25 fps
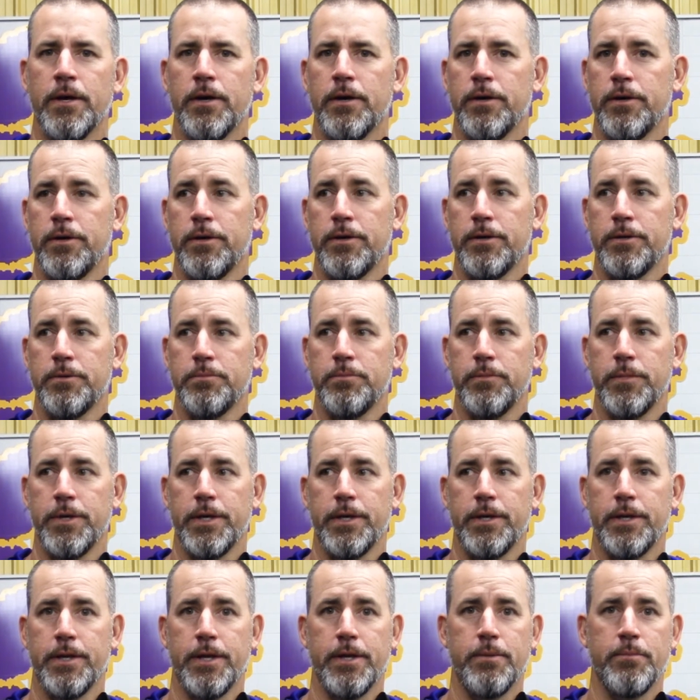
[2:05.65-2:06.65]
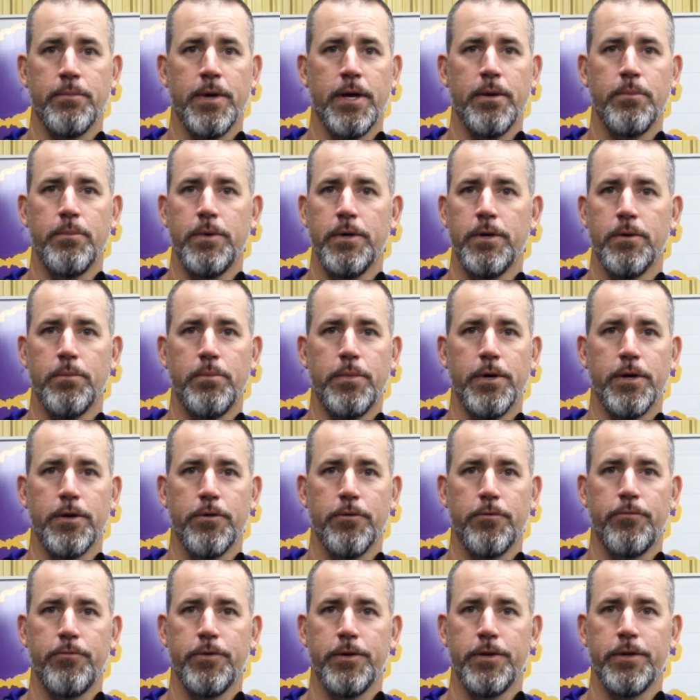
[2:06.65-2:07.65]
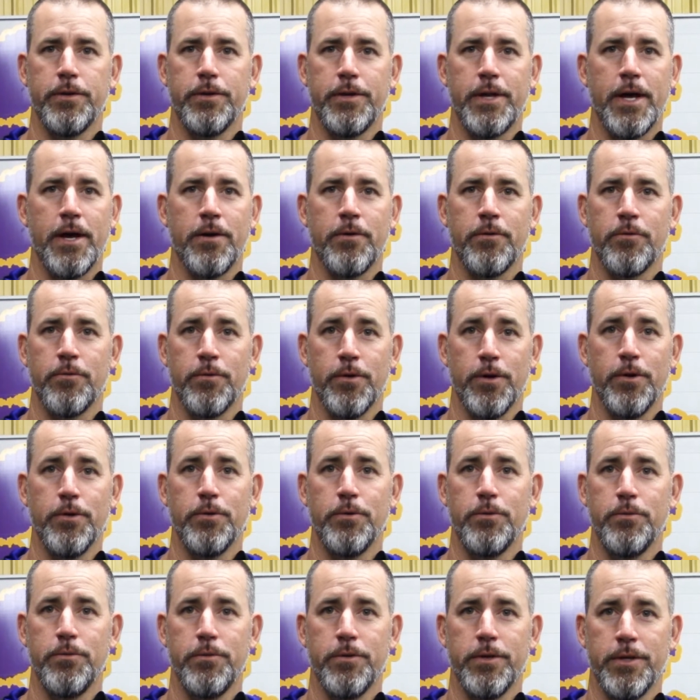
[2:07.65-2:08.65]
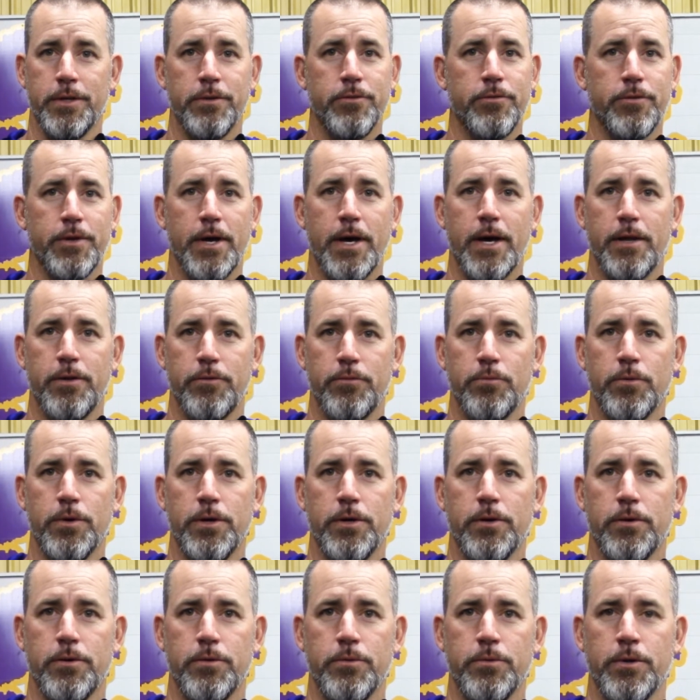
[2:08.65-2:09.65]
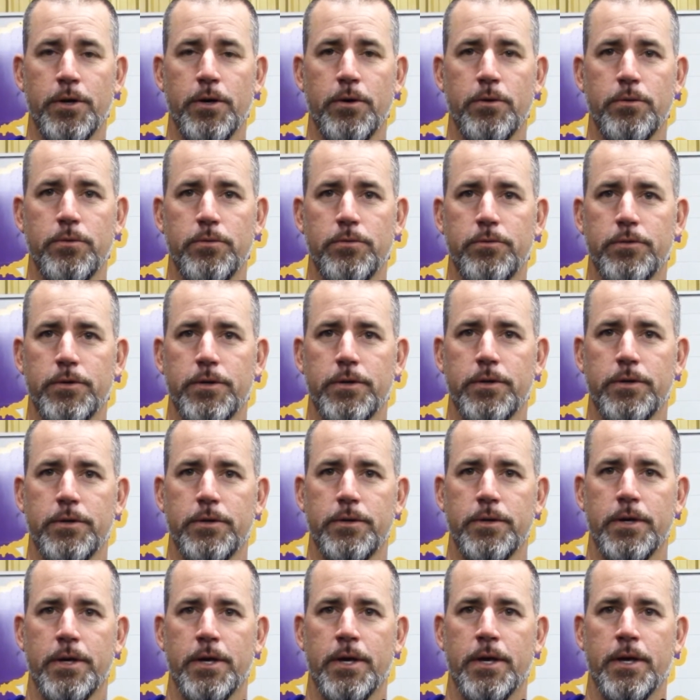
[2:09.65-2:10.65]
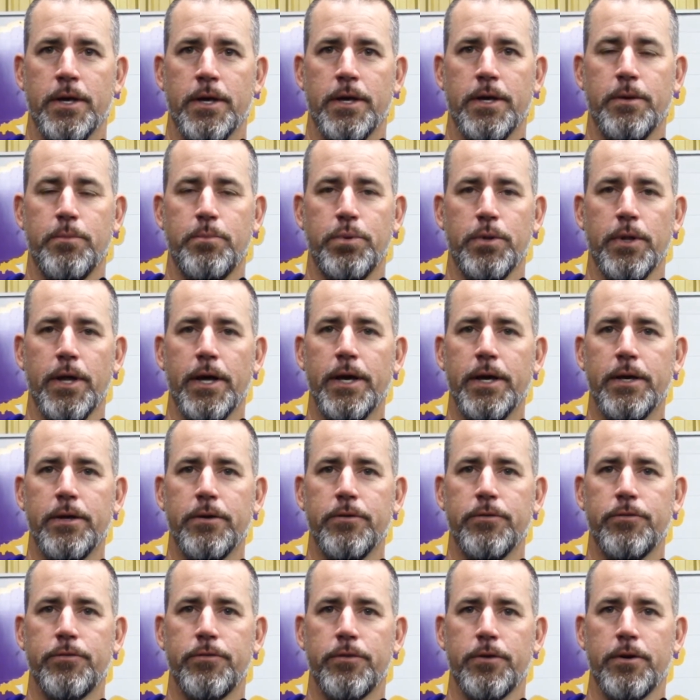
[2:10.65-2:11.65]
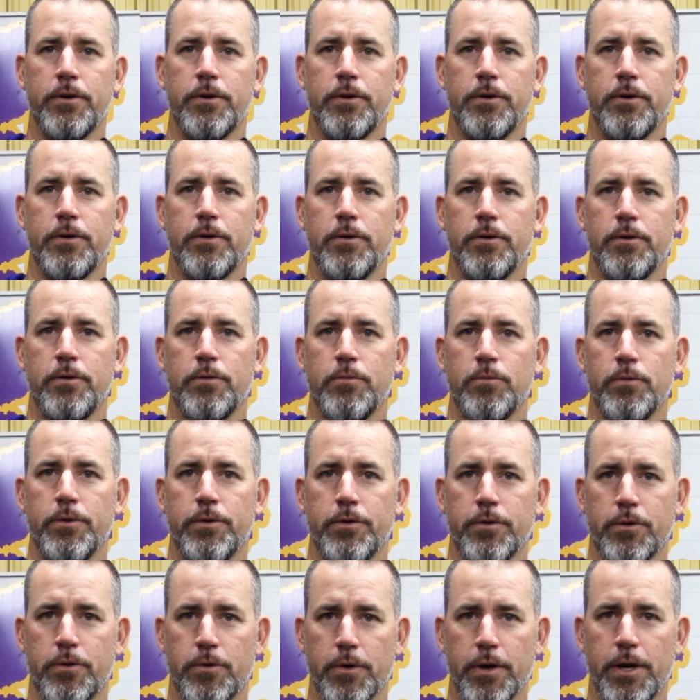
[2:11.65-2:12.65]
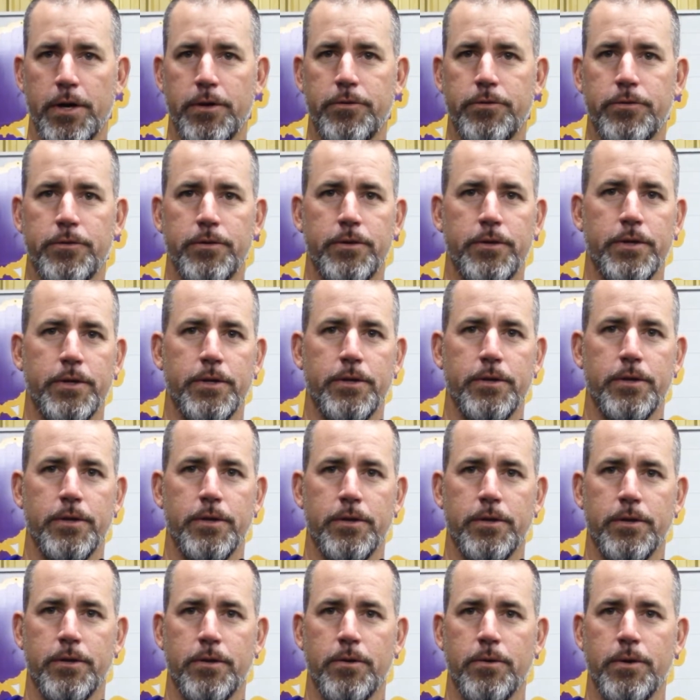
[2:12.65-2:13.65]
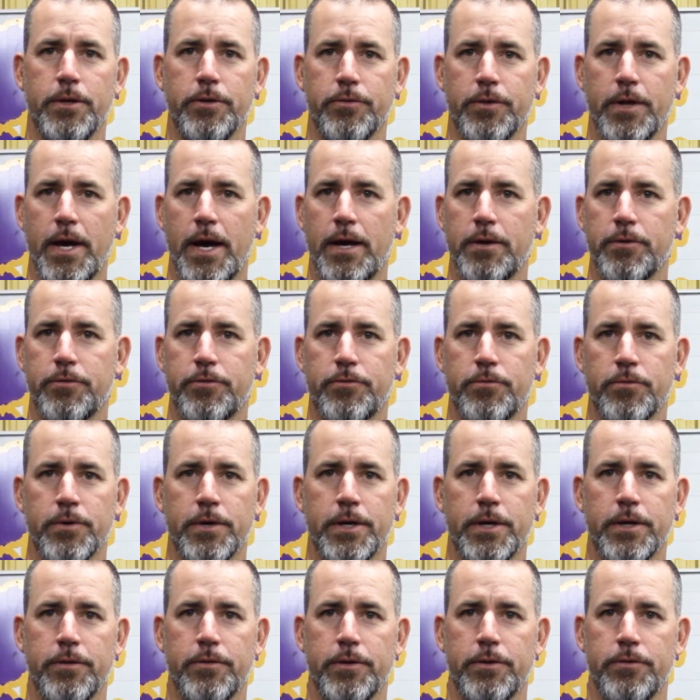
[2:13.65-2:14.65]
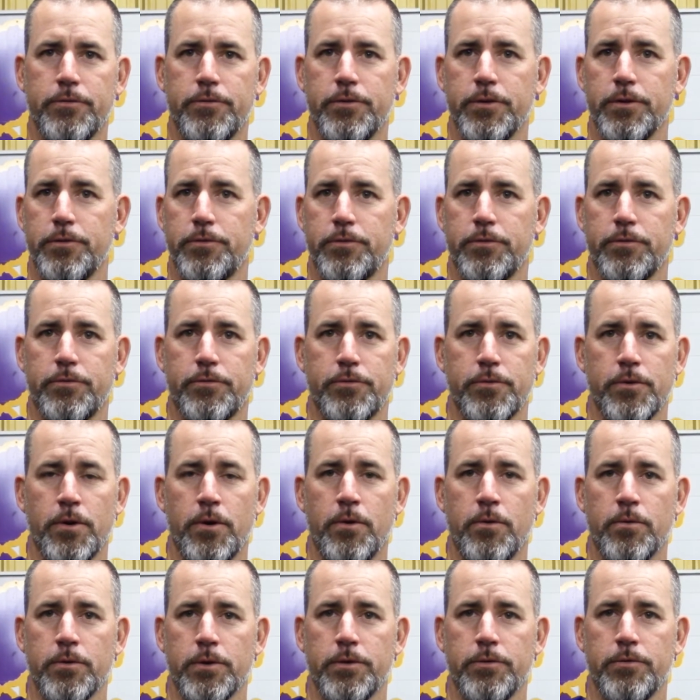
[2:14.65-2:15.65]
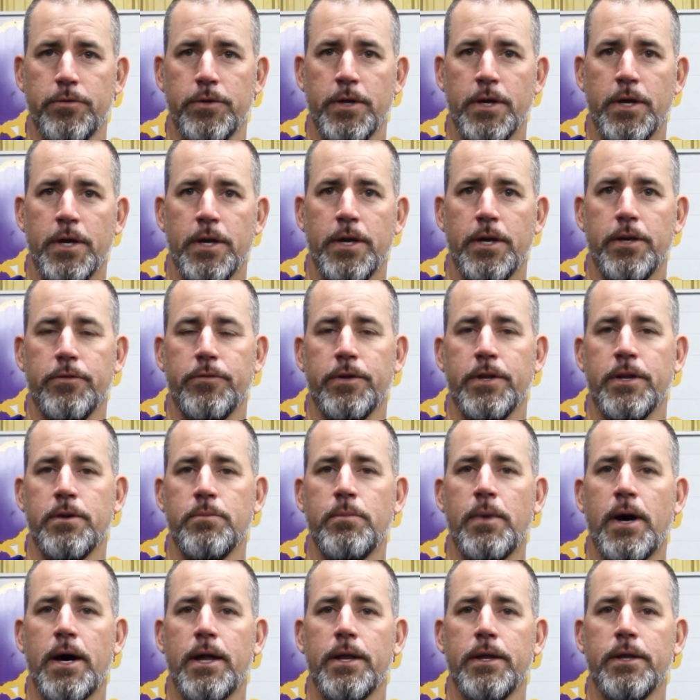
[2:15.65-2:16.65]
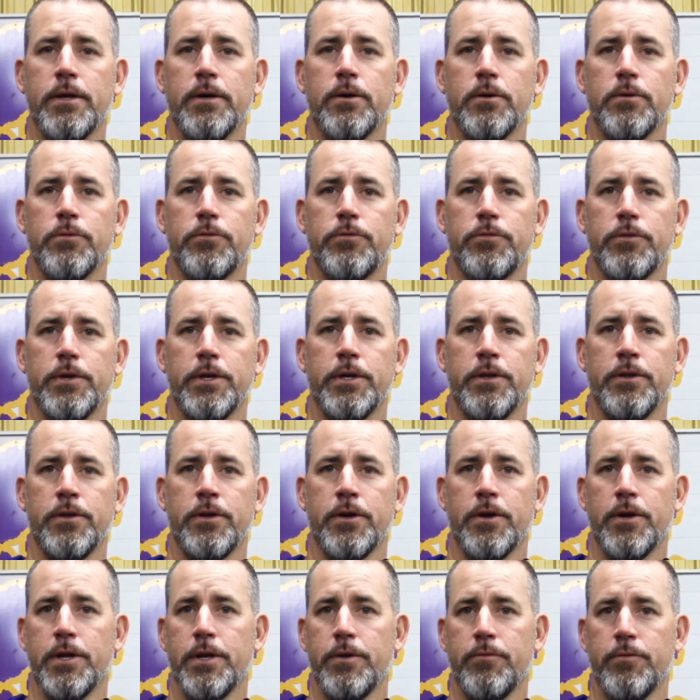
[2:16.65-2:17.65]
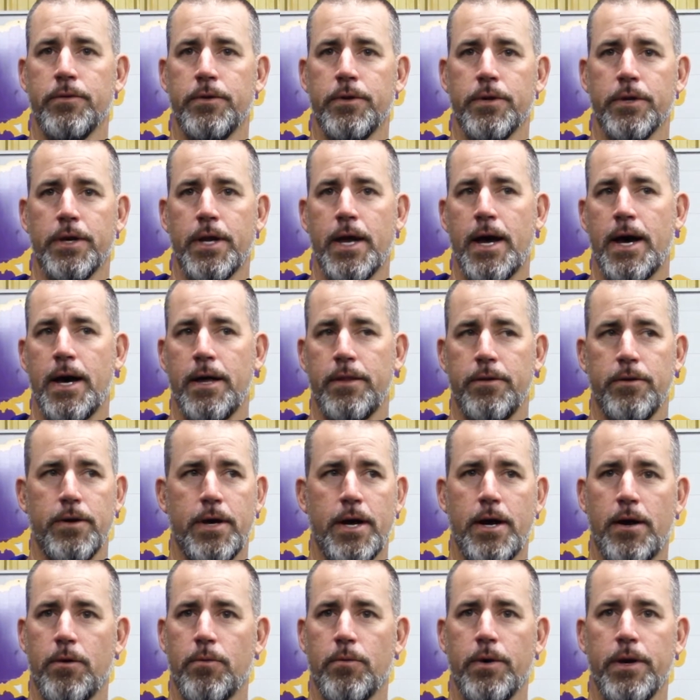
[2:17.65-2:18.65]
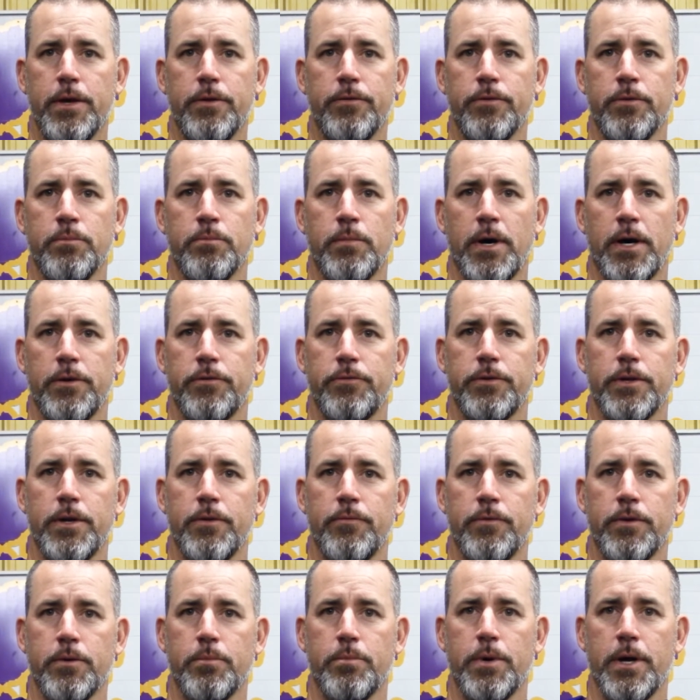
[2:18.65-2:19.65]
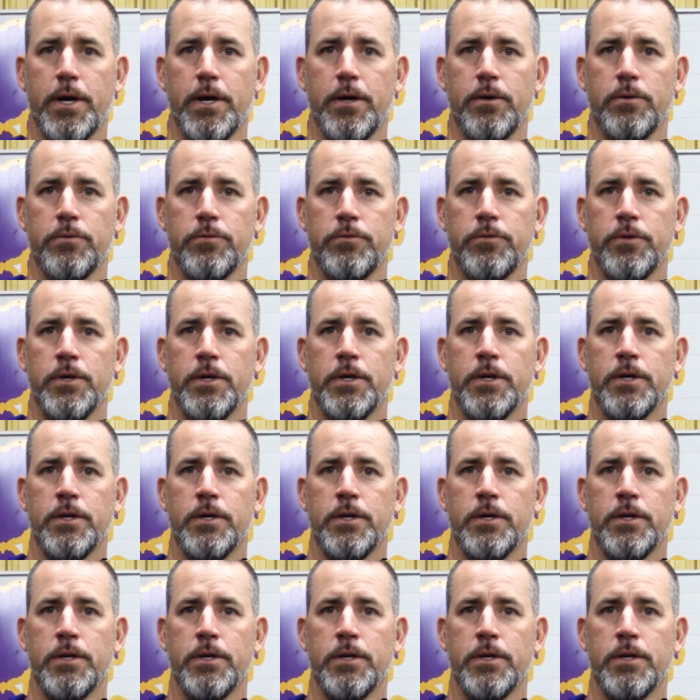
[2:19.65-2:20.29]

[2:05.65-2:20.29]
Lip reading: And he may be a better fit down the road inside as well. Who knows? He plays with aggression. He's got strength. He's just as strong as anybody else in there, even a guy that outweighs him by 70 pounds.